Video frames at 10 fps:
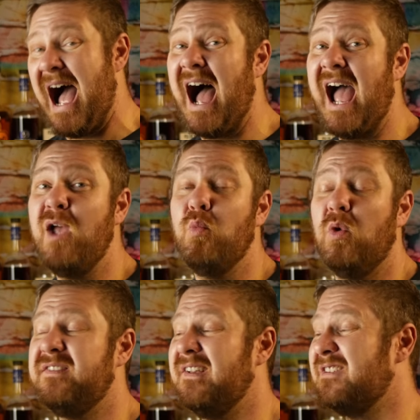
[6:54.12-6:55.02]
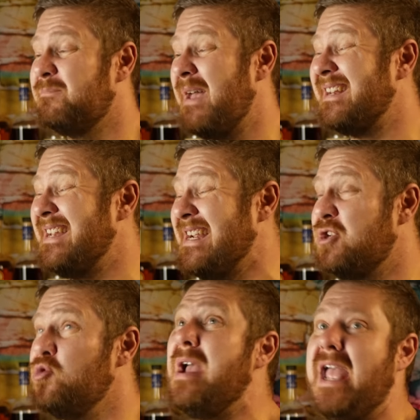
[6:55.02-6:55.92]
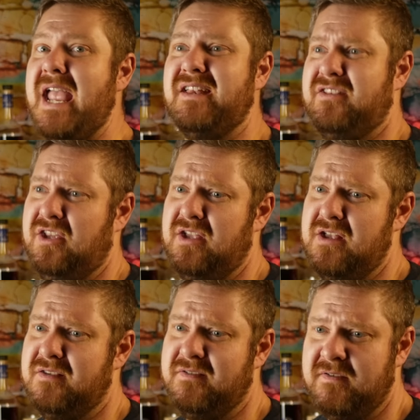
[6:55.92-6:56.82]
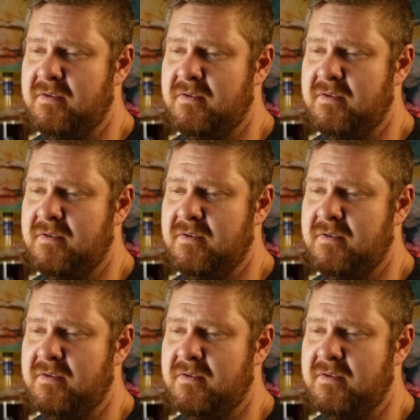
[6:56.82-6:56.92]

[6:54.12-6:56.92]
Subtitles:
I was expecting to hate this.